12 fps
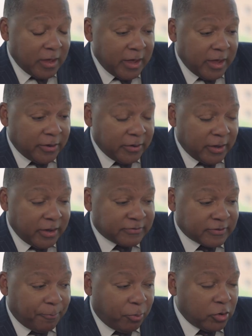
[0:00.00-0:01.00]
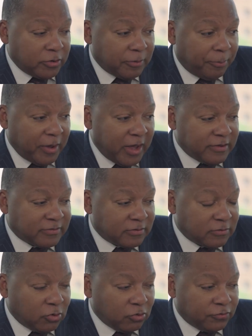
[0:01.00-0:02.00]
And it's important to pass
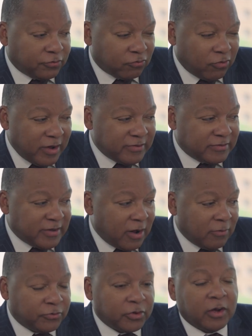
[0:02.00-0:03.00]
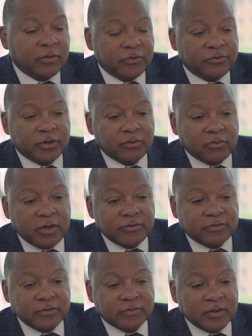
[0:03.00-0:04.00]
those traits down to other
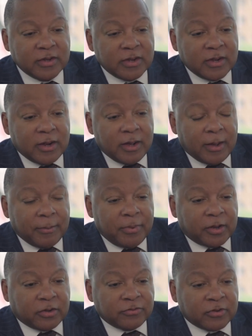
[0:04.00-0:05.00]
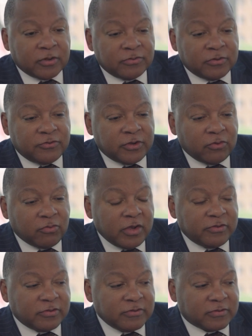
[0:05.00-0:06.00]
generations because the
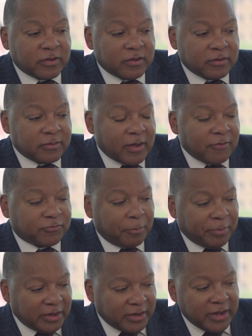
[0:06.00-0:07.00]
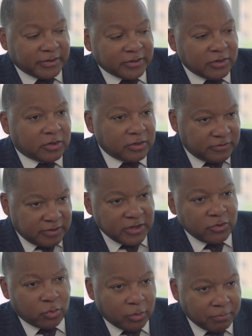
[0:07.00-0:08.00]
generations have to be linked in a
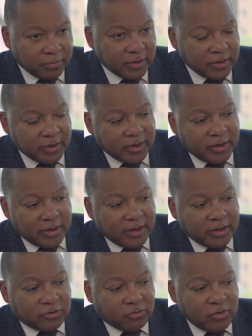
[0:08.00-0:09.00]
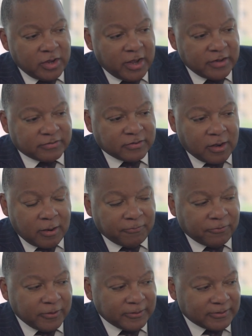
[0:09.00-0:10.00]
continuum. It creates
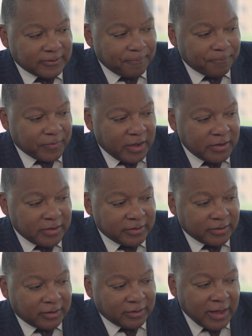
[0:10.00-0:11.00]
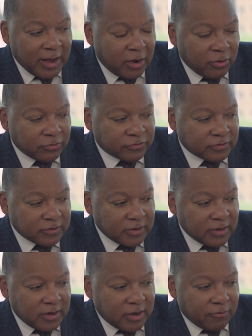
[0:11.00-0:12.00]
comfort and it allows
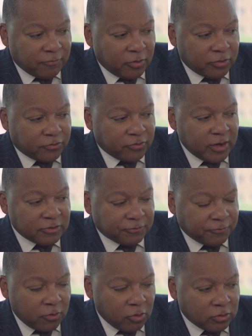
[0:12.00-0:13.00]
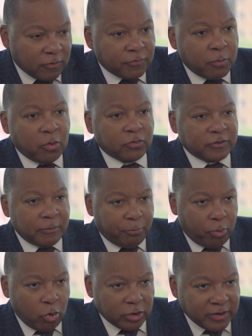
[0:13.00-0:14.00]
for the transferal of the most
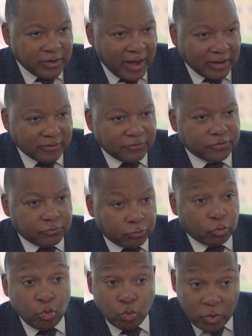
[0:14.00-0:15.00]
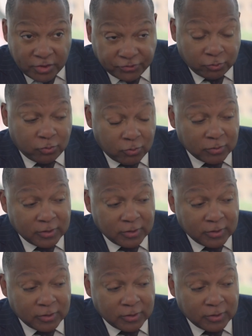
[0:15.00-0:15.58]
important knowledge through ritual